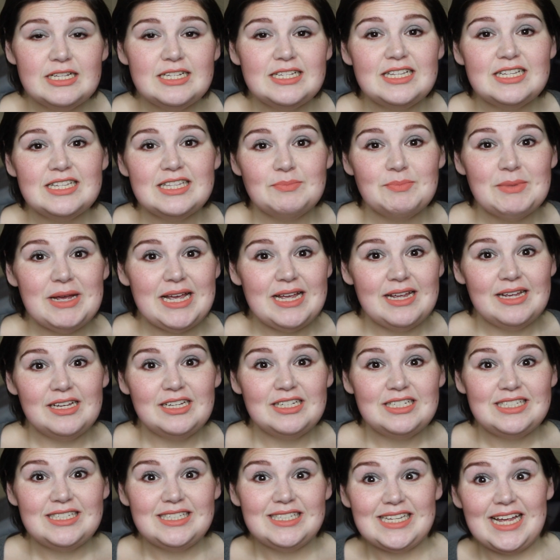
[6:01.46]
This is my
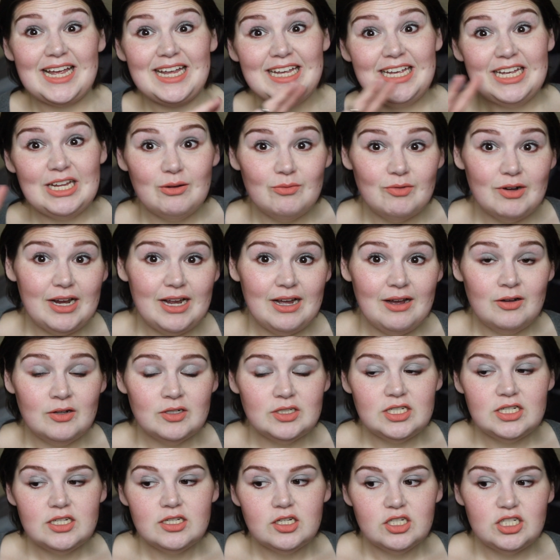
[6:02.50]
second
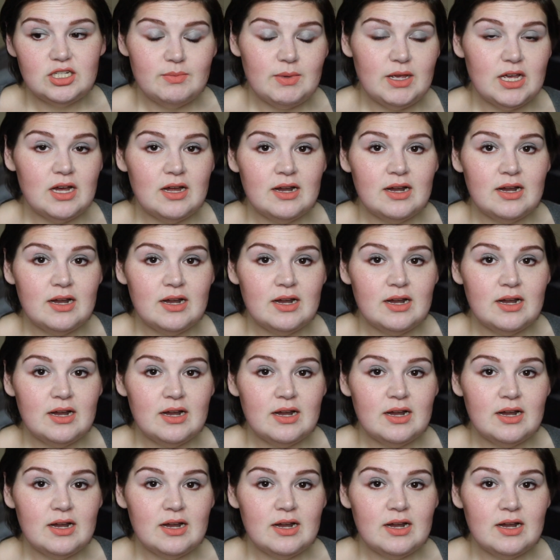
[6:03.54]
round, to be